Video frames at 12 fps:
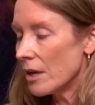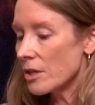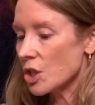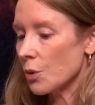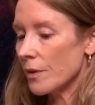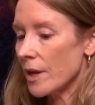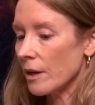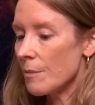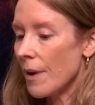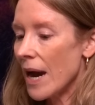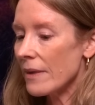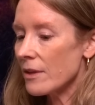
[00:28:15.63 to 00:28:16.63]
So when they
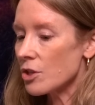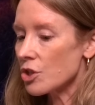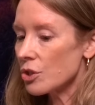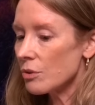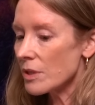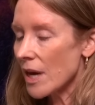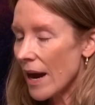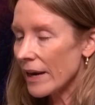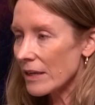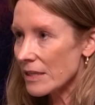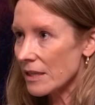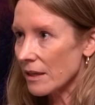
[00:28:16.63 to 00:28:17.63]
combine these two
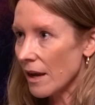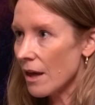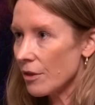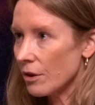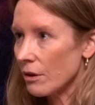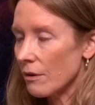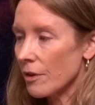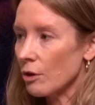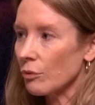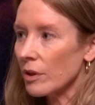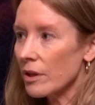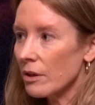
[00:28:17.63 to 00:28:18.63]
diets together, they're
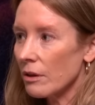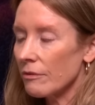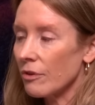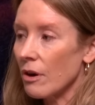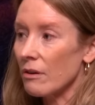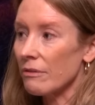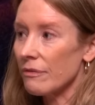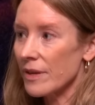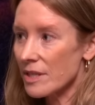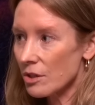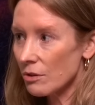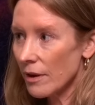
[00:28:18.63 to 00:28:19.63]
really good for our
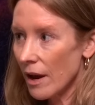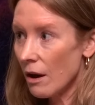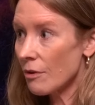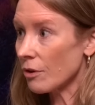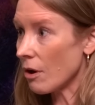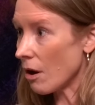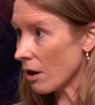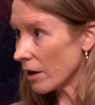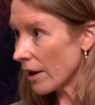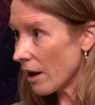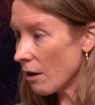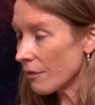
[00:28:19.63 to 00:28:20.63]
physical health, our
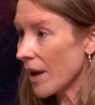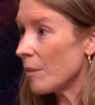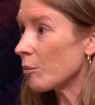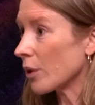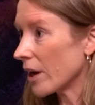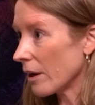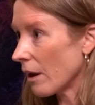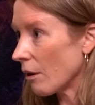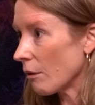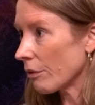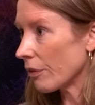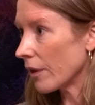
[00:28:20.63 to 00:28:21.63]
heart health, and brain
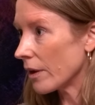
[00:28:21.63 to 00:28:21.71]
health.